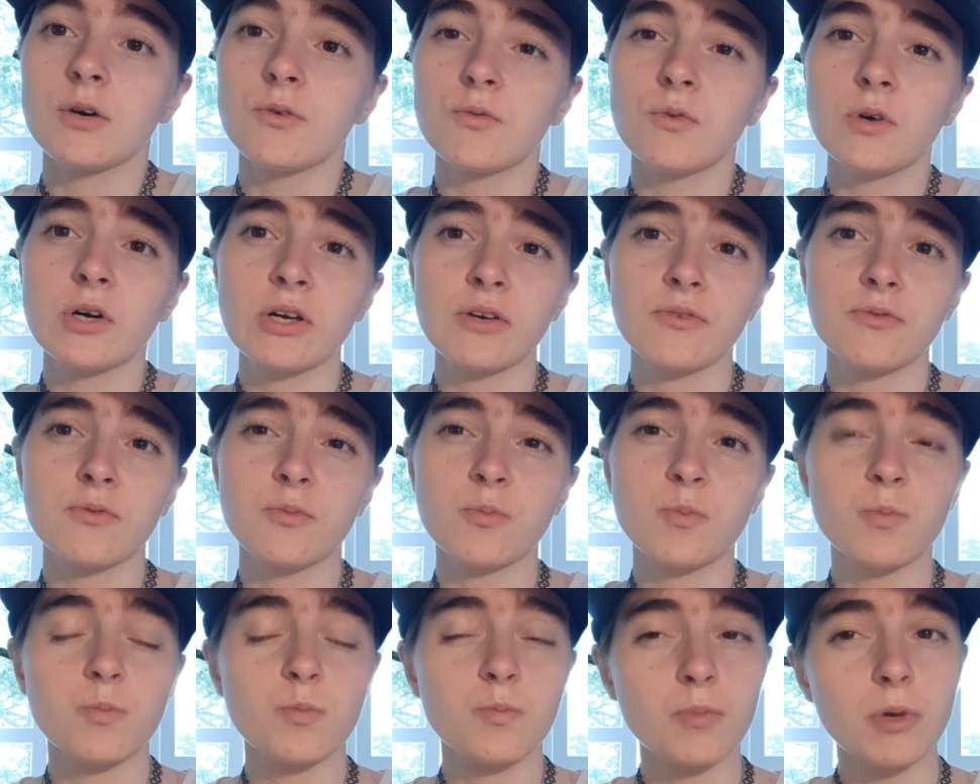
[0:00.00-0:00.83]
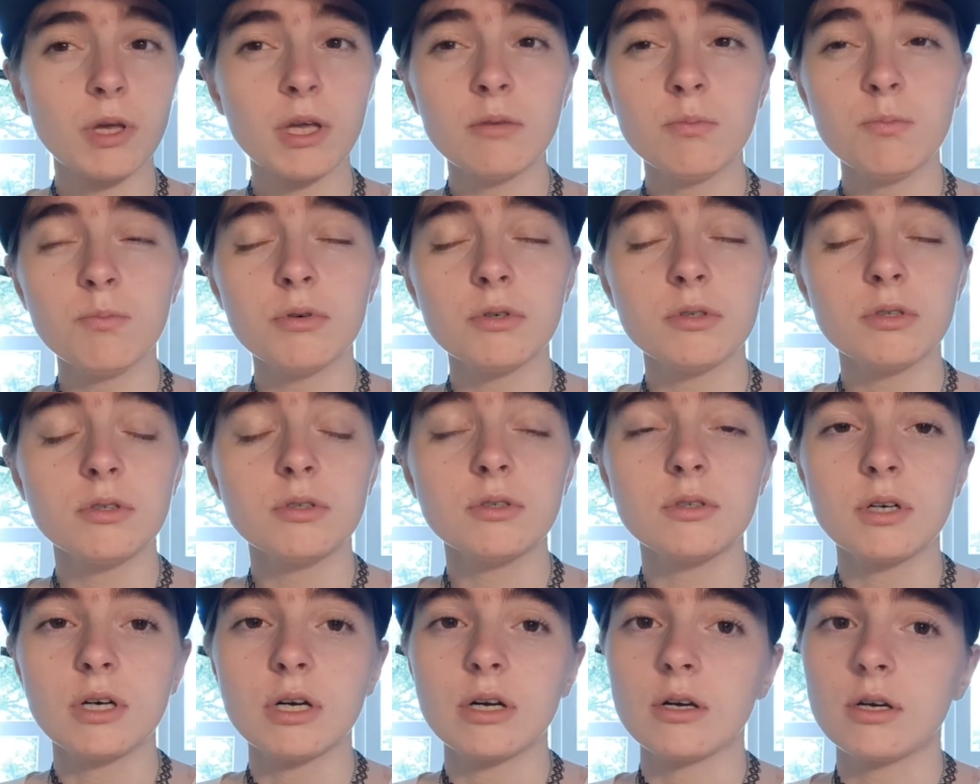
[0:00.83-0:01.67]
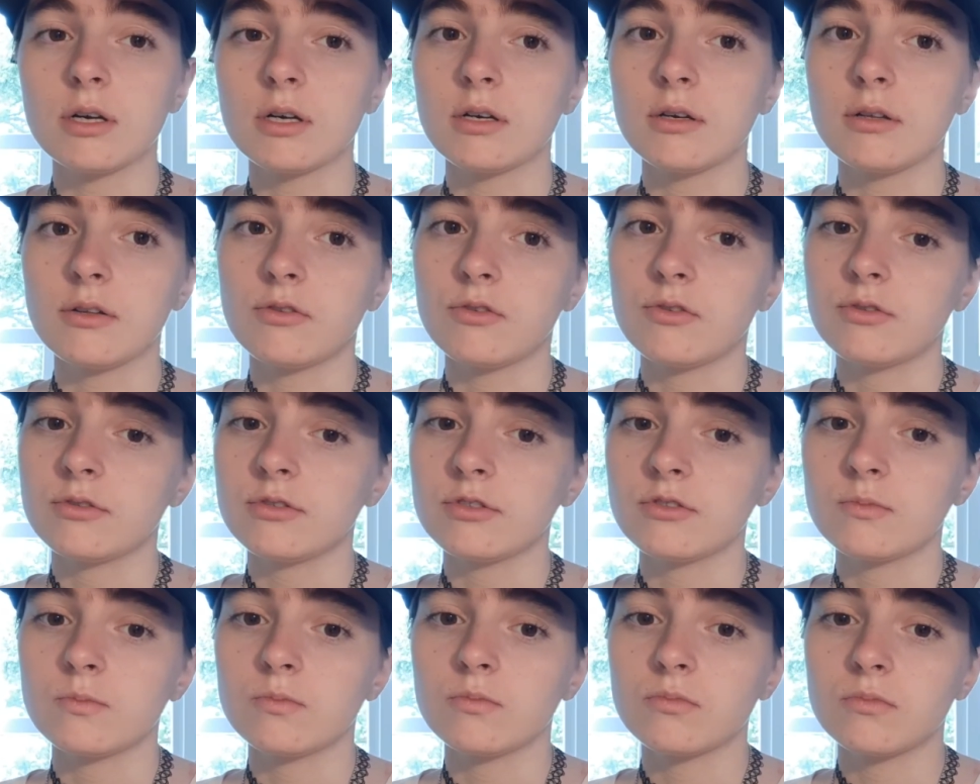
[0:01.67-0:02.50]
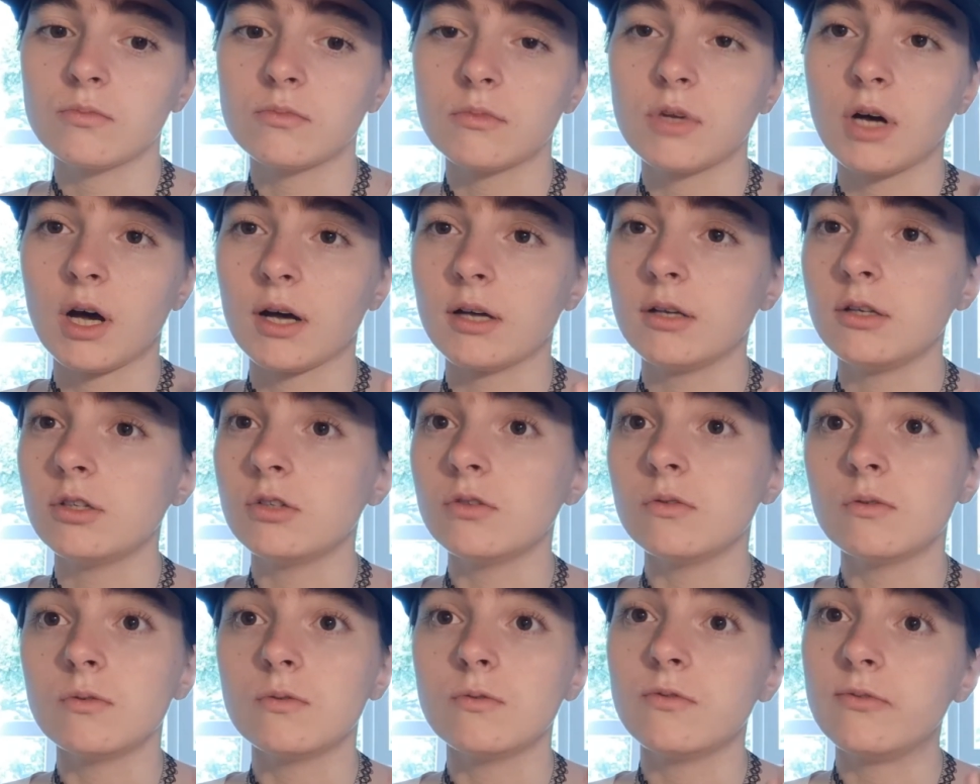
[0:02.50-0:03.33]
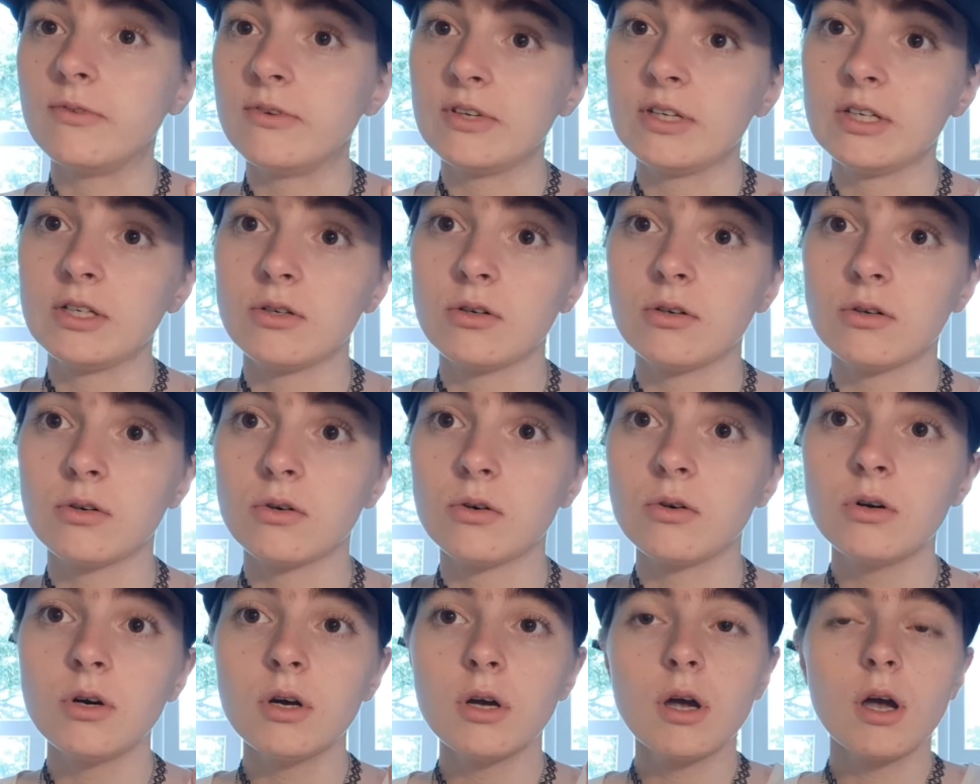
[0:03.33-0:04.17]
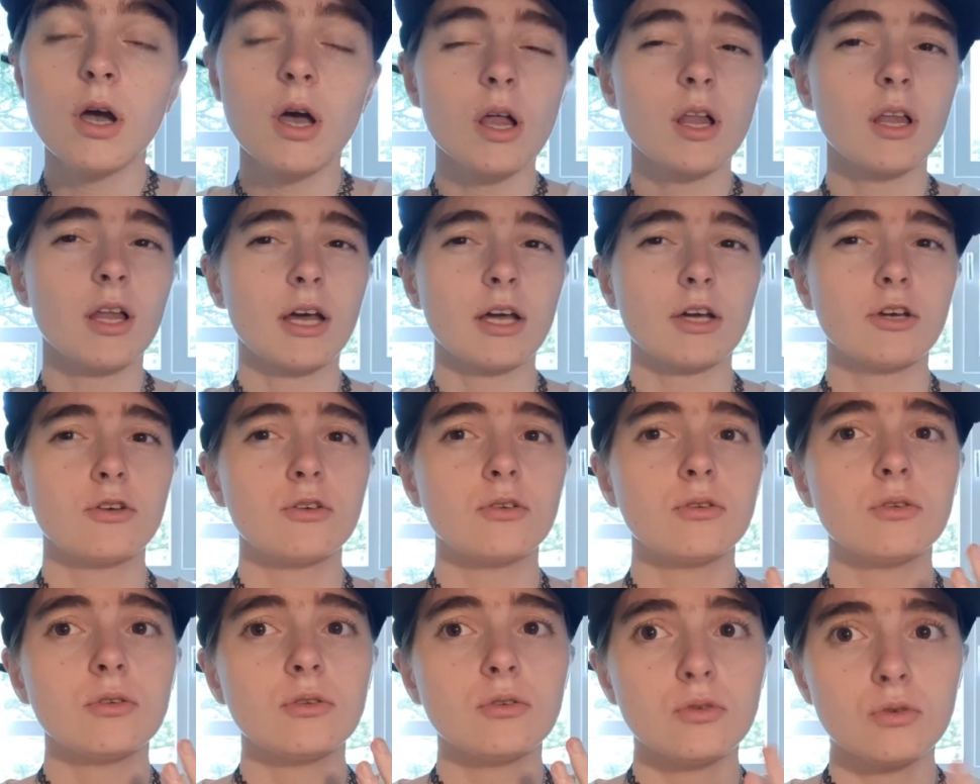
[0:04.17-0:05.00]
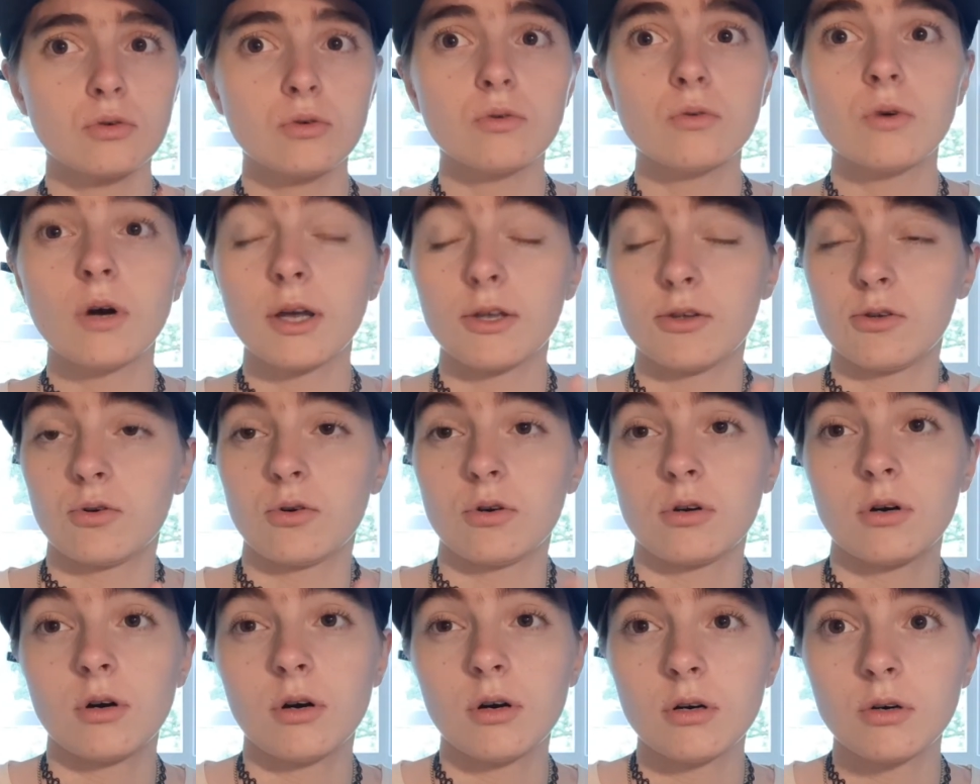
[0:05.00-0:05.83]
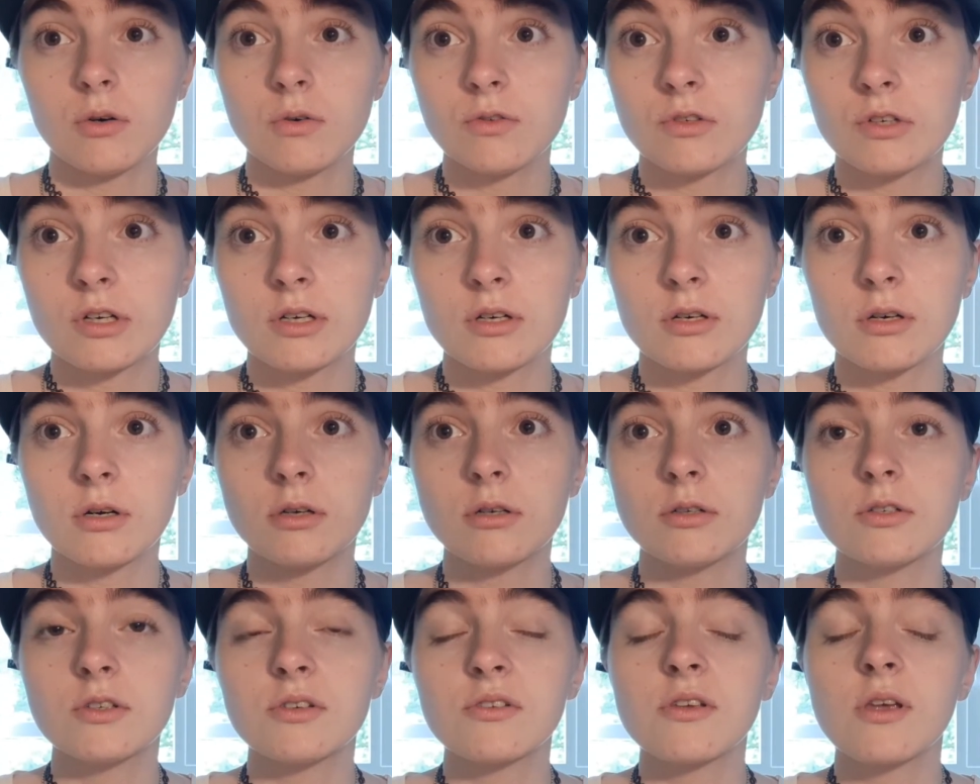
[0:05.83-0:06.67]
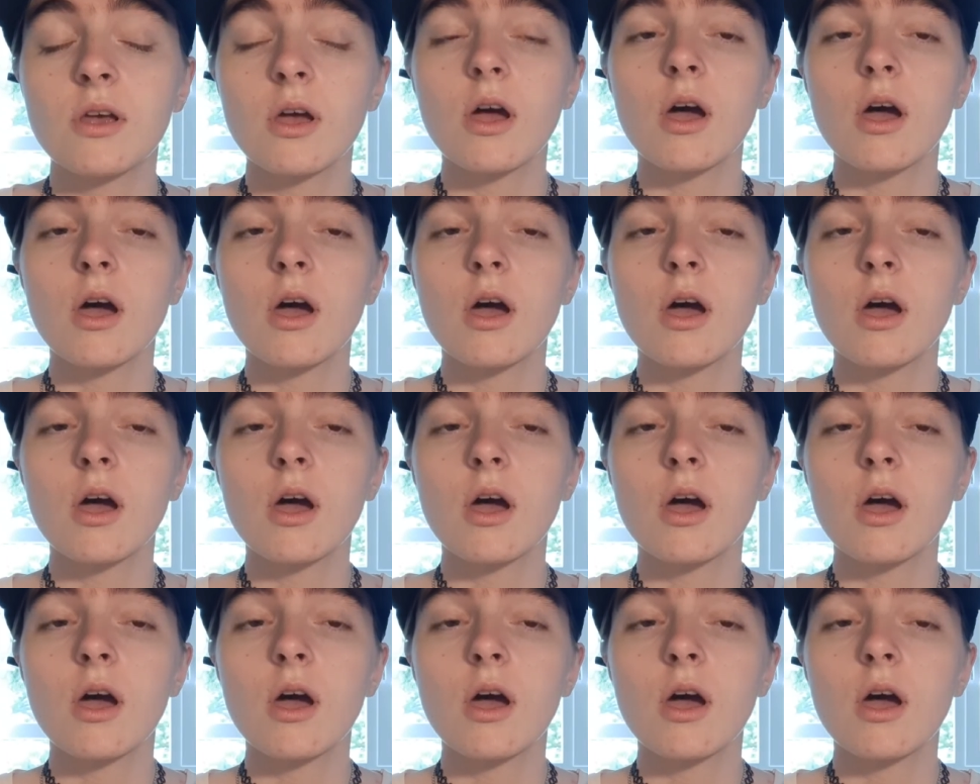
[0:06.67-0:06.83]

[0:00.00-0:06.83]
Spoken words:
With people, it's that you feel like you and your alters